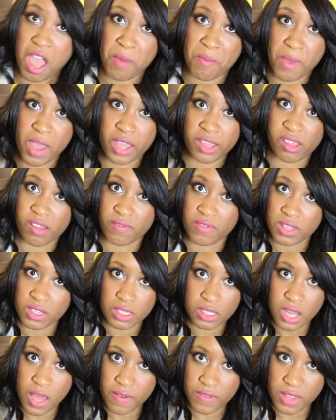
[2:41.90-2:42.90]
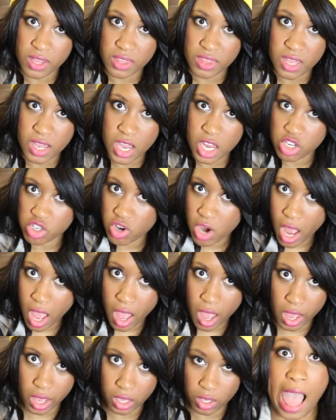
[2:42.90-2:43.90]
Might give this lovely thing a try.
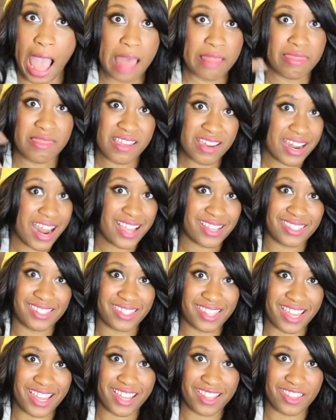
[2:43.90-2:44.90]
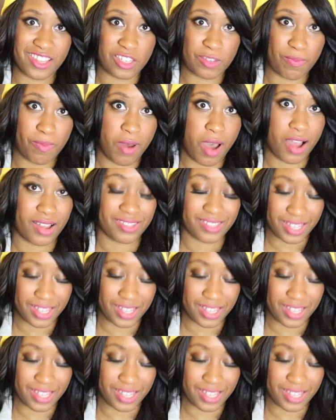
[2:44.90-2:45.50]
And the next thing in this box